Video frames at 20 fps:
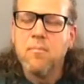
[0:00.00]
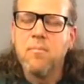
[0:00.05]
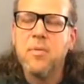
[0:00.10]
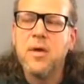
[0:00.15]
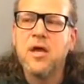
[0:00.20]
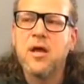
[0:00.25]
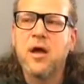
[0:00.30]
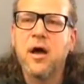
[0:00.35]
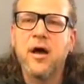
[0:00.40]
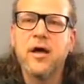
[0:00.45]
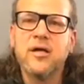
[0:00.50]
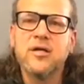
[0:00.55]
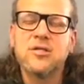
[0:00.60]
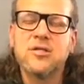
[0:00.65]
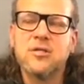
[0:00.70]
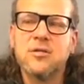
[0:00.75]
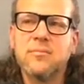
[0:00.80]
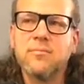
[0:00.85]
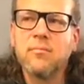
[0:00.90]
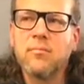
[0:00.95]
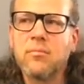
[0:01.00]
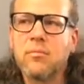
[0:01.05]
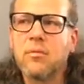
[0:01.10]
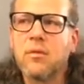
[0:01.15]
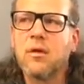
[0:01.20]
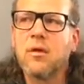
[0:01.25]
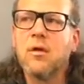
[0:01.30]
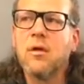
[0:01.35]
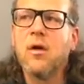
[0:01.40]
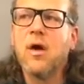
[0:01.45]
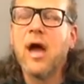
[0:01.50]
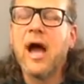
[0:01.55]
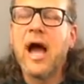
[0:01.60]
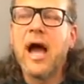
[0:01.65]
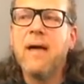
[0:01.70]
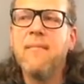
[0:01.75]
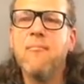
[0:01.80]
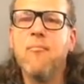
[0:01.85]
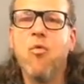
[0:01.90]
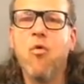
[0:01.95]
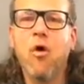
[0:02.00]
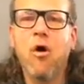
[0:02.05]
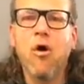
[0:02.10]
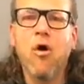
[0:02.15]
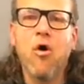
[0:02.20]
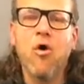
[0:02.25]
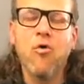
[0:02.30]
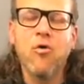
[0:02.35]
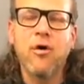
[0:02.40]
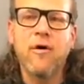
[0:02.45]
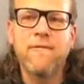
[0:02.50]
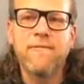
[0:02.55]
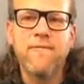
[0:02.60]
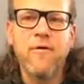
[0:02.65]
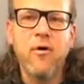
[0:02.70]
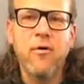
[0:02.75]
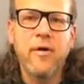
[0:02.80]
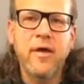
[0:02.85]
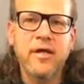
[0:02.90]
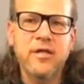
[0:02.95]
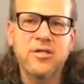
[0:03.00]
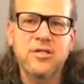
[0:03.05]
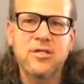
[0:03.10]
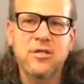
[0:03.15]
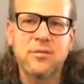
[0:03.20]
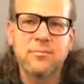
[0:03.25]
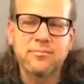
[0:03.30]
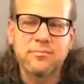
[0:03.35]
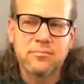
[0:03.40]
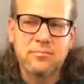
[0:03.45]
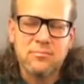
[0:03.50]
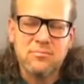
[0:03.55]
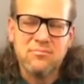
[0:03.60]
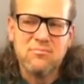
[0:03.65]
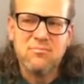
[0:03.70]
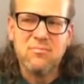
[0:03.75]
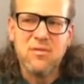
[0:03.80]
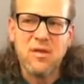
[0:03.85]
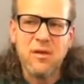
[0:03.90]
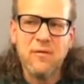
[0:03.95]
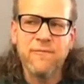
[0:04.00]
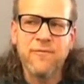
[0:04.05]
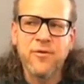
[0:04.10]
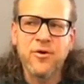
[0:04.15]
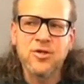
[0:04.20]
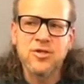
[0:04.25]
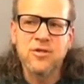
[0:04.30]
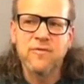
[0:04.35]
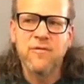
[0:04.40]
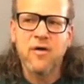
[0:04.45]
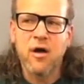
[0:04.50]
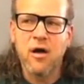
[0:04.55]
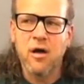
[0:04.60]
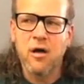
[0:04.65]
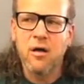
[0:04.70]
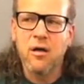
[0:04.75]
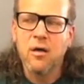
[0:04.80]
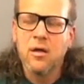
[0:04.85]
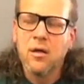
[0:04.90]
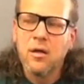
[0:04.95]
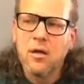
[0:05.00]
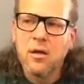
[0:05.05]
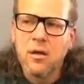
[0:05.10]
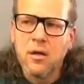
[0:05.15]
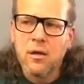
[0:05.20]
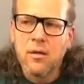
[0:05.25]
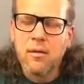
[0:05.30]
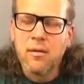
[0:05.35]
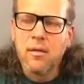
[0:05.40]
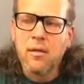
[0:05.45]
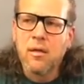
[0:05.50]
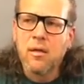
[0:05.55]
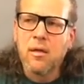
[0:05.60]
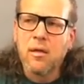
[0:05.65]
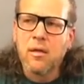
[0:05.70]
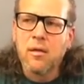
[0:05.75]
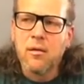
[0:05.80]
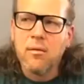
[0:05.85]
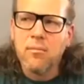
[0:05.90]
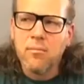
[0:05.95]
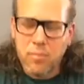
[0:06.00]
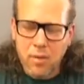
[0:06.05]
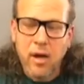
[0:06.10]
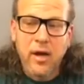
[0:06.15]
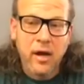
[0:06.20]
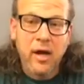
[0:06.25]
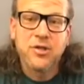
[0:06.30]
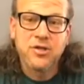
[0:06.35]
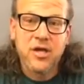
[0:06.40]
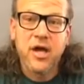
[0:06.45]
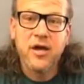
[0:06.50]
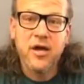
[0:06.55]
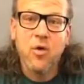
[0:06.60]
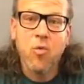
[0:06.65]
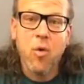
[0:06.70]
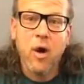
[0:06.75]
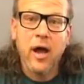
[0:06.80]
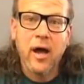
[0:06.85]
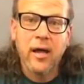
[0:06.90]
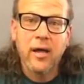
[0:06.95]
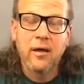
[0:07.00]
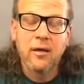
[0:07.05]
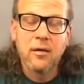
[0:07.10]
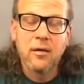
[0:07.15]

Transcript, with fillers: Because I'm more owner focused. First of all, and I'll tell you why.